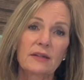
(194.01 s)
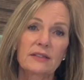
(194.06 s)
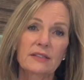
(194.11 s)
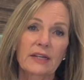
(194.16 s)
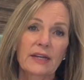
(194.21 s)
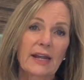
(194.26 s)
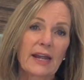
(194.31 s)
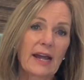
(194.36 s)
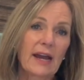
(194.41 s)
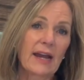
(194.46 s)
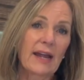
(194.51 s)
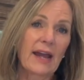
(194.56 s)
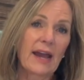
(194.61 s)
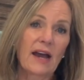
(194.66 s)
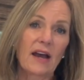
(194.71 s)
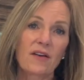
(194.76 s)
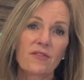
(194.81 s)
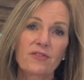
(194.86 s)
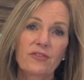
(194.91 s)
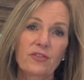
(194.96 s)
Today I
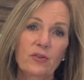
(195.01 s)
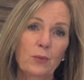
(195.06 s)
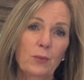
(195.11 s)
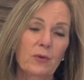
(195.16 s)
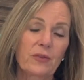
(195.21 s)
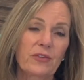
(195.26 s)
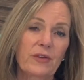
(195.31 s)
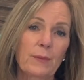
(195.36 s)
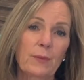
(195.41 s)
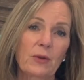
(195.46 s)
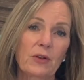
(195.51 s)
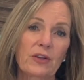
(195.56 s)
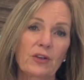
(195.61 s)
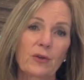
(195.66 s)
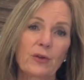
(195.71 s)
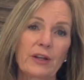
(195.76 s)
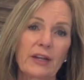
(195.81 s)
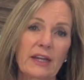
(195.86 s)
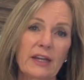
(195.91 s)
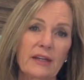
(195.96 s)
have super simple
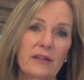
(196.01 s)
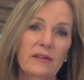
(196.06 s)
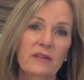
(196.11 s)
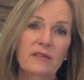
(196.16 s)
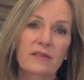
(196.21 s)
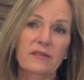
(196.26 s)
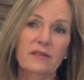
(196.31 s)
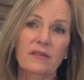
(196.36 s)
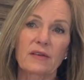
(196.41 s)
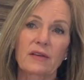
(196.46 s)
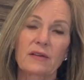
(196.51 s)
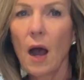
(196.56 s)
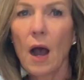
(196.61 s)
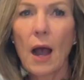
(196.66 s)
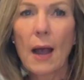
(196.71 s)
ingredients.